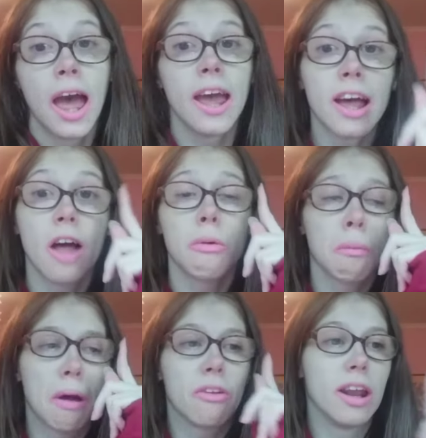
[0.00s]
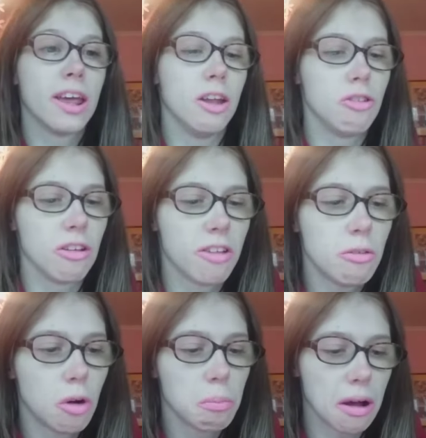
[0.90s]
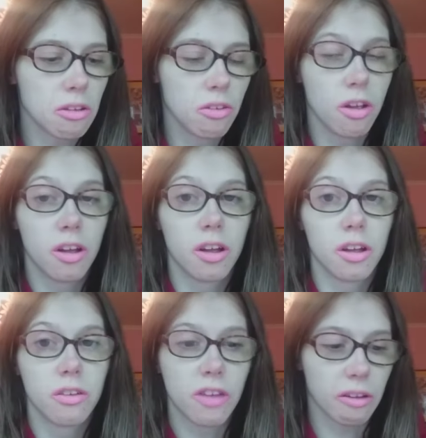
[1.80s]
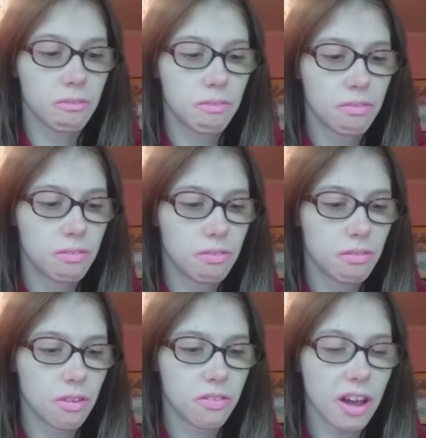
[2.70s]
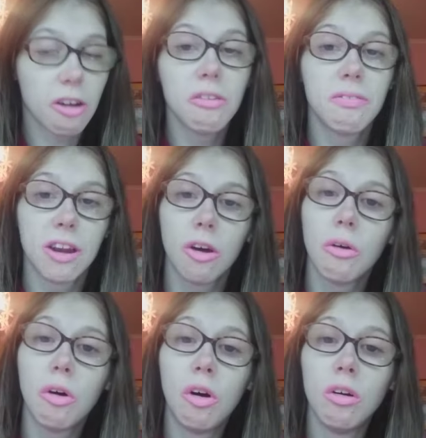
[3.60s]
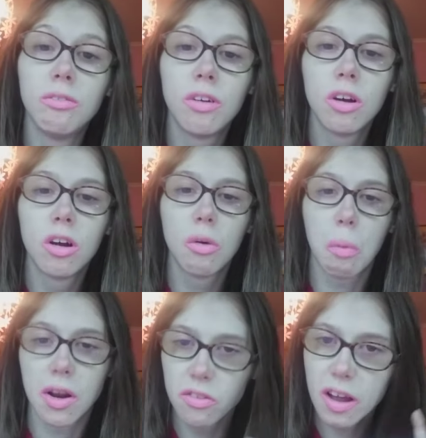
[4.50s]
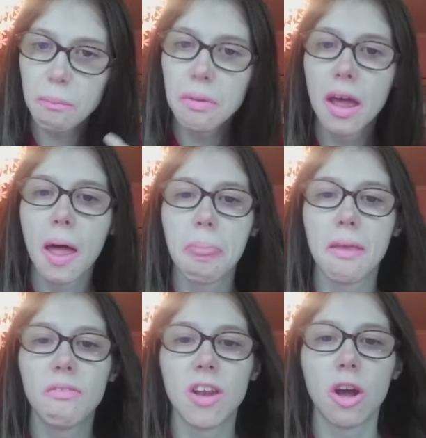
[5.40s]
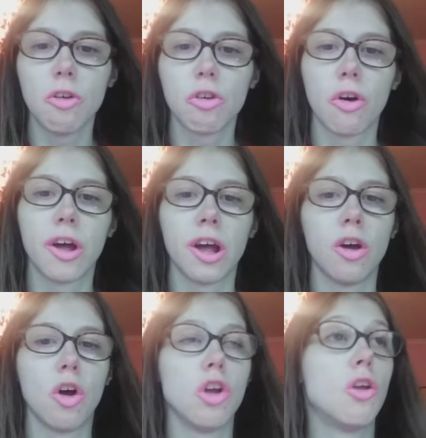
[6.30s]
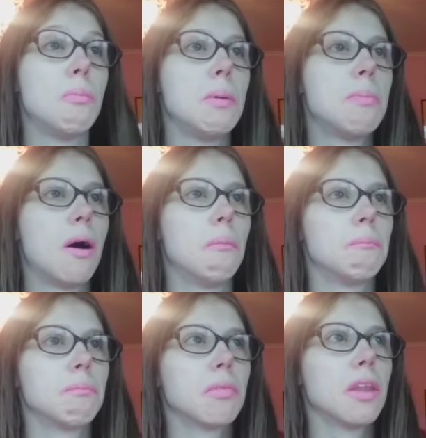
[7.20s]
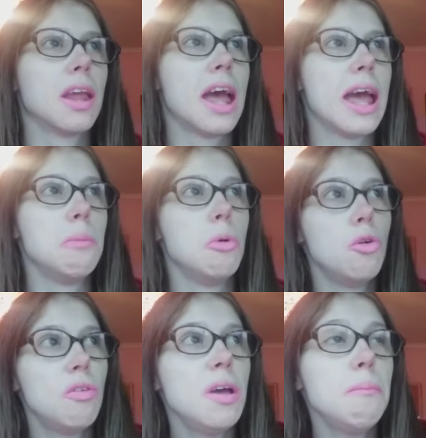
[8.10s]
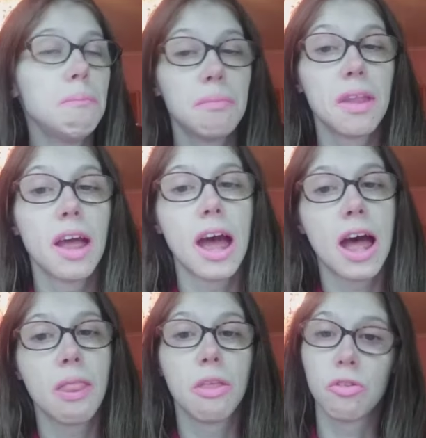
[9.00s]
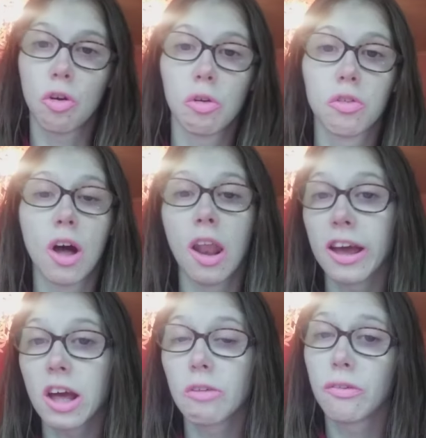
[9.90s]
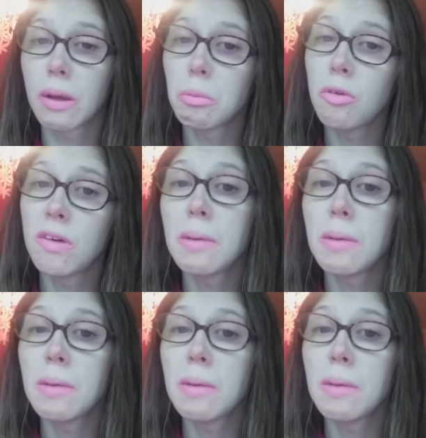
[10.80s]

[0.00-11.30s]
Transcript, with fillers: Hey guys, welcome back to Lincoln J's Life. Welcome back to the second the second video of Wednesday. This video is going uh, to be about a movie and the songs that I like from that movie.